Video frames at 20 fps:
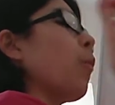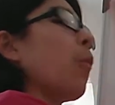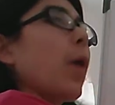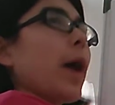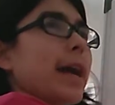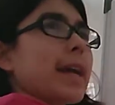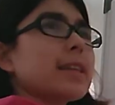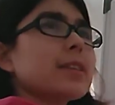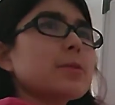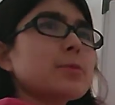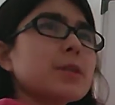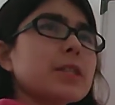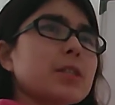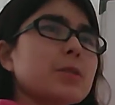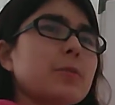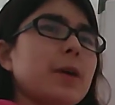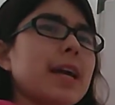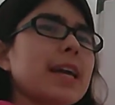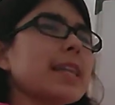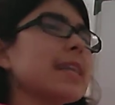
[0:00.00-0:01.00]
why it's written the
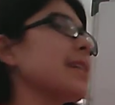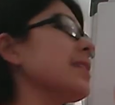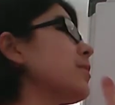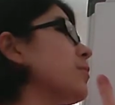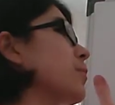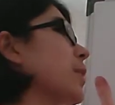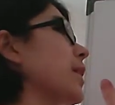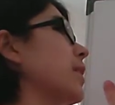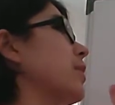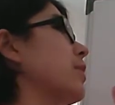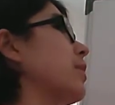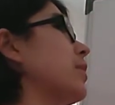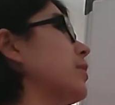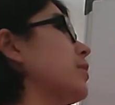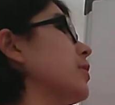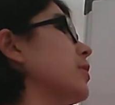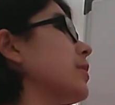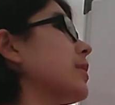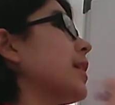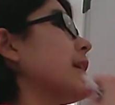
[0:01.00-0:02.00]
way it is rather than
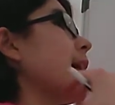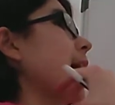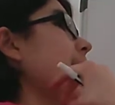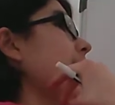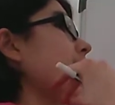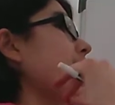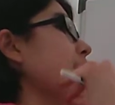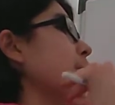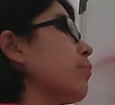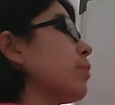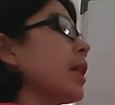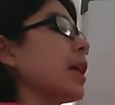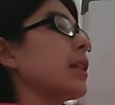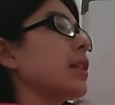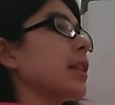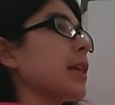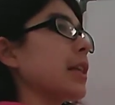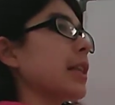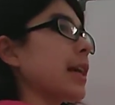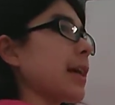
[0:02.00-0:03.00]
just
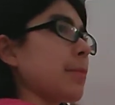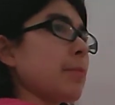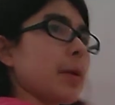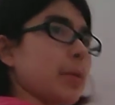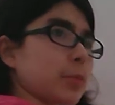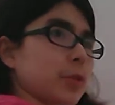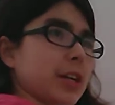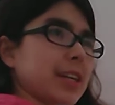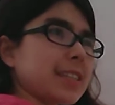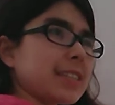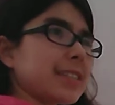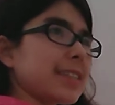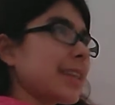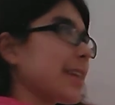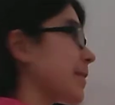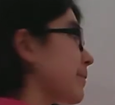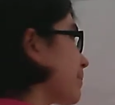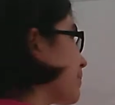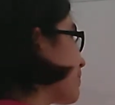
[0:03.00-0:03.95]
bluntly like memorizing it.